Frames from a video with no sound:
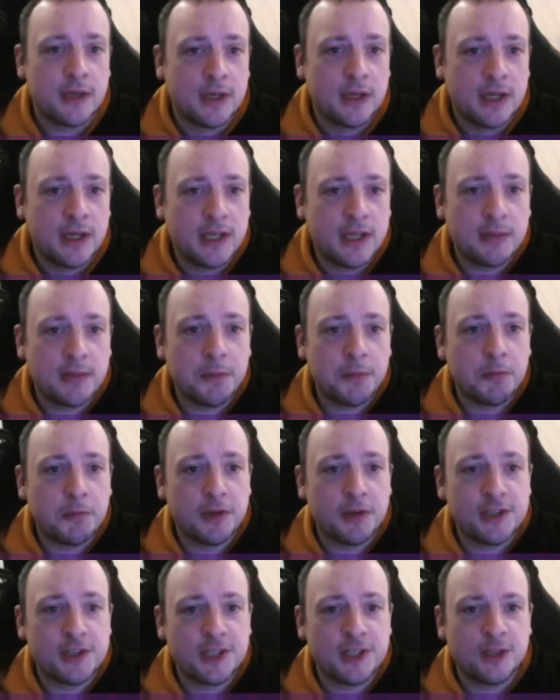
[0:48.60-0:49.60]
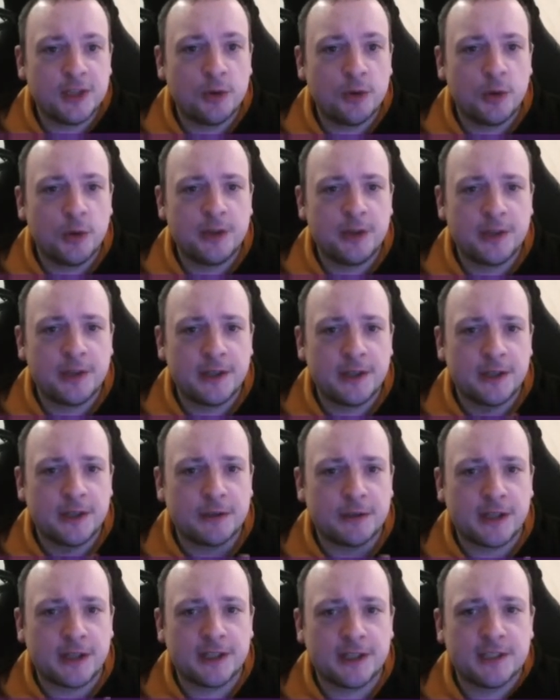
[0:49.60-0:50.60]
he's been preaching noisily and
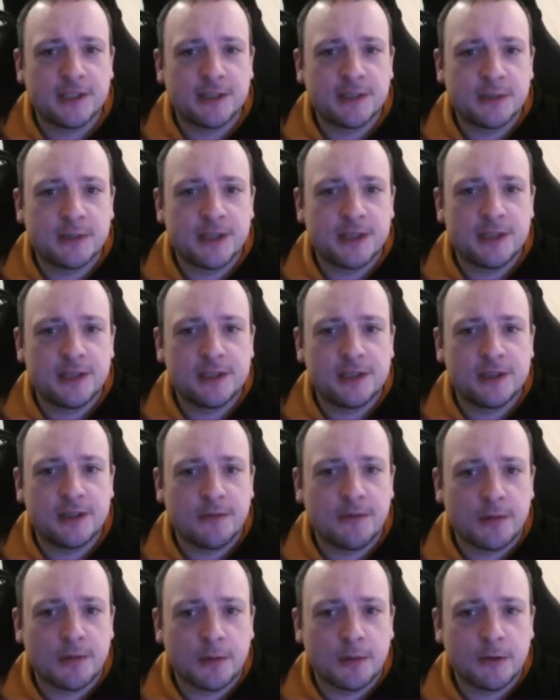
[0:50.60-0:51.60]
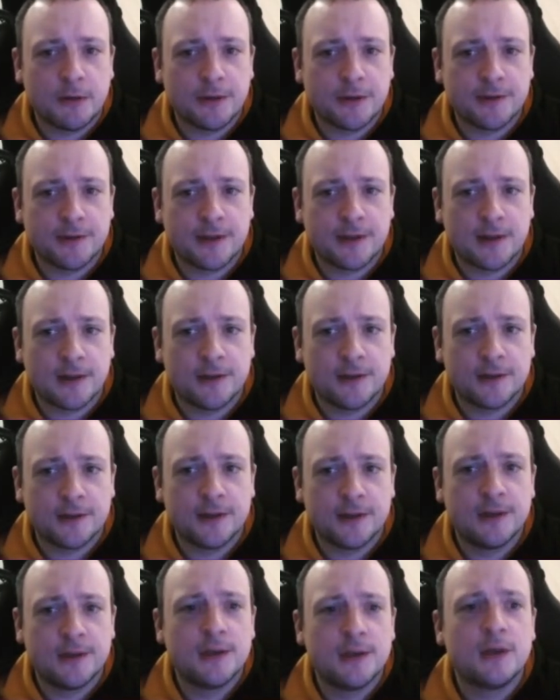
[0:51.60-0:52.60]
attracting some attention from our other settlers.
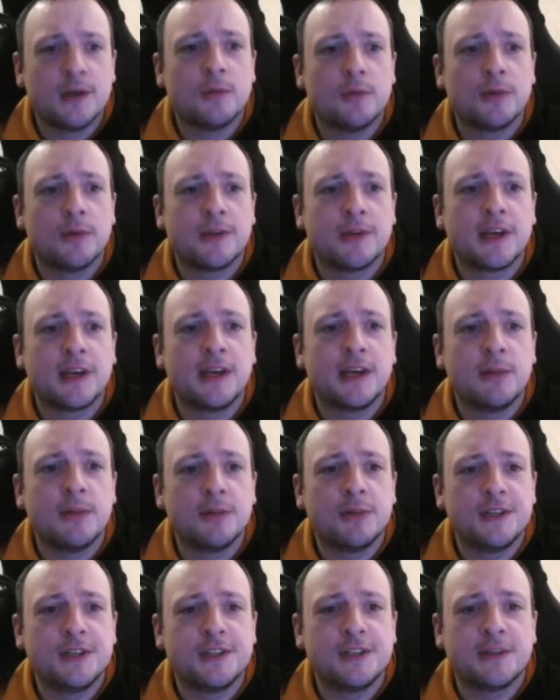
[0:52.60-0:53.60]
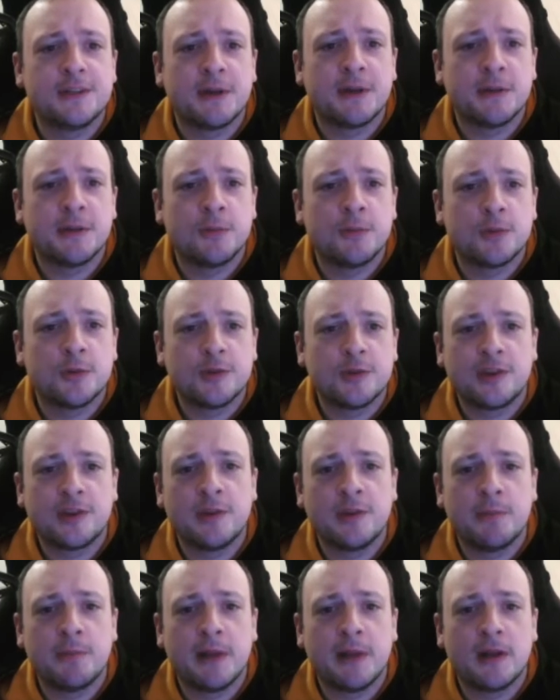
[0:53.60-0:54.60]
One day he preaches about the importance of the
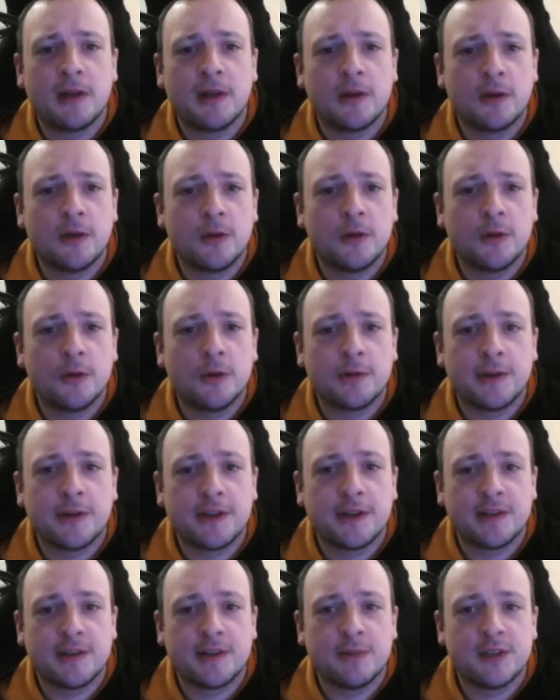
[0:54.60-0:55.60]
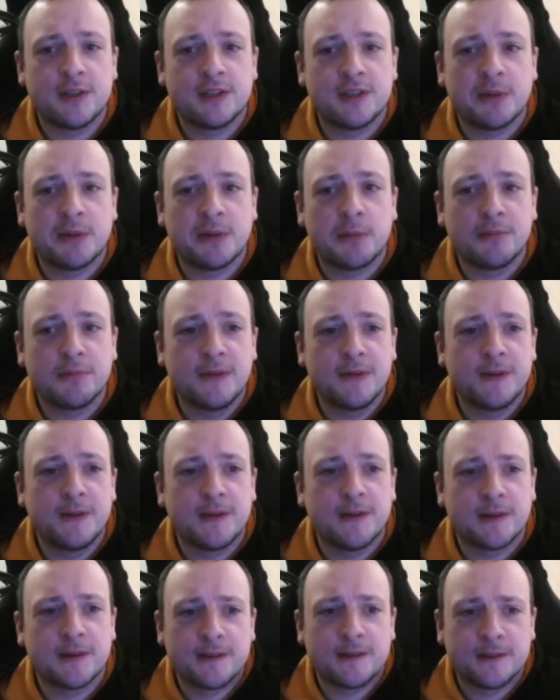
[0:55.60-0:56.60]
umbilical cord, the next he preaches about
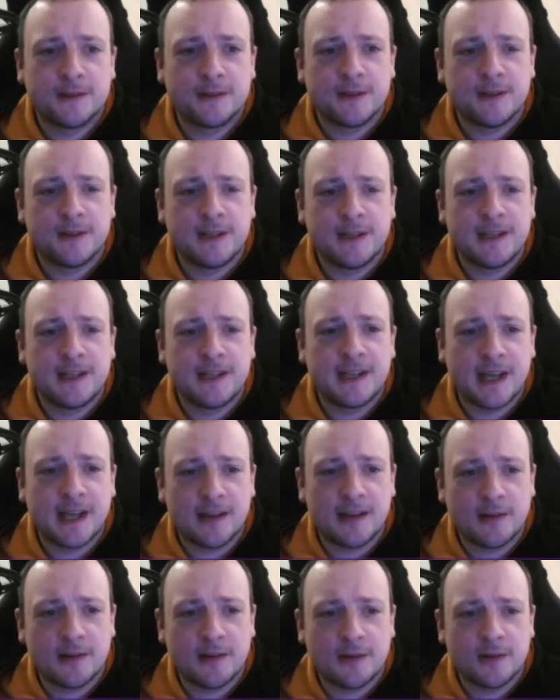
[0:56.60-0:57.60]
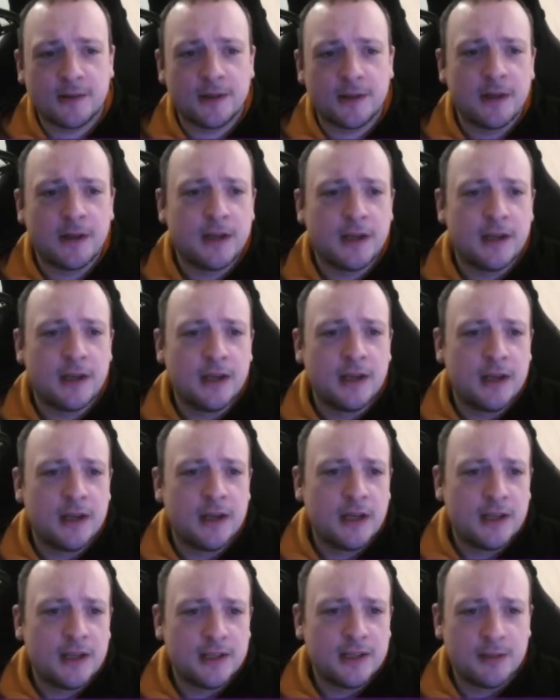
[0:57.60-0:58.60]
breathing exercises and candles.
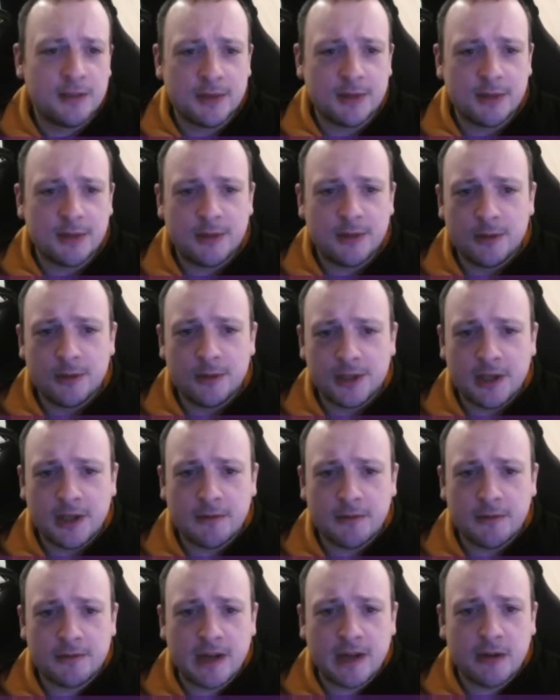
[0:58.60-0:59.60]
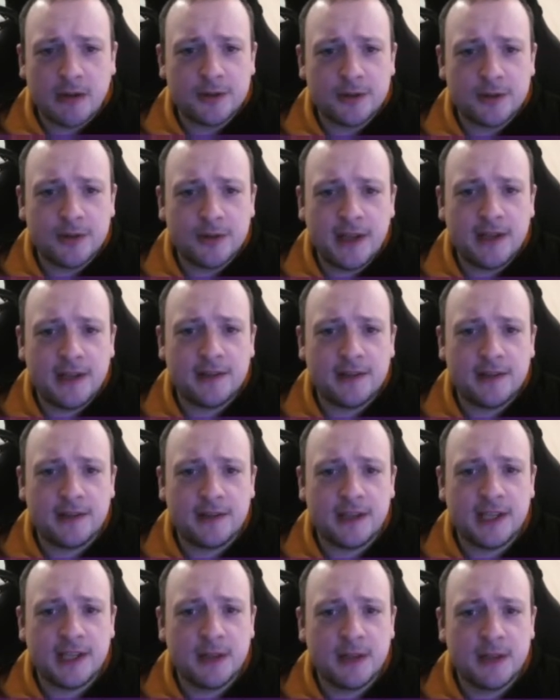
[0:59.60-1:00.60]
Sometimes he'll shout for hours on end,
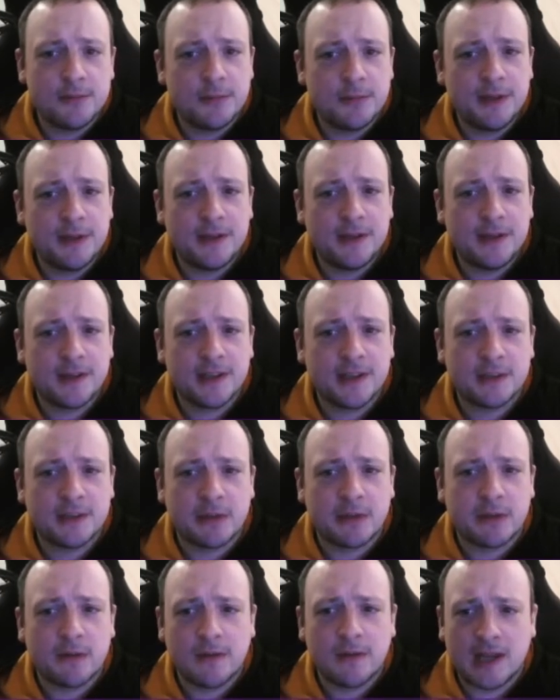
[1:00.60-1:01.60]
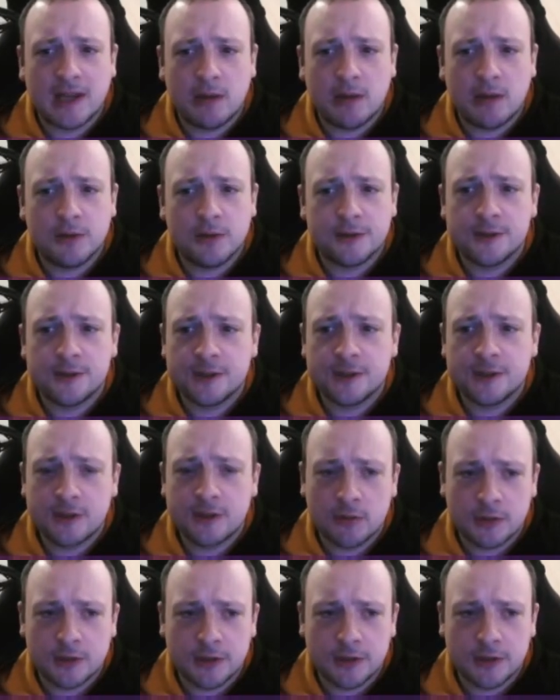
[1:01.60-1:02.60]
and he keeps repeating things about flowers and
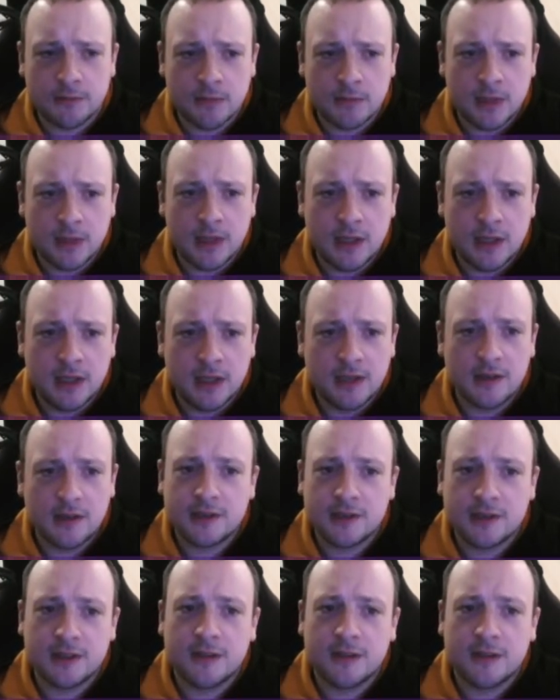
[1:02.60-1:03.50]
salt. He asks his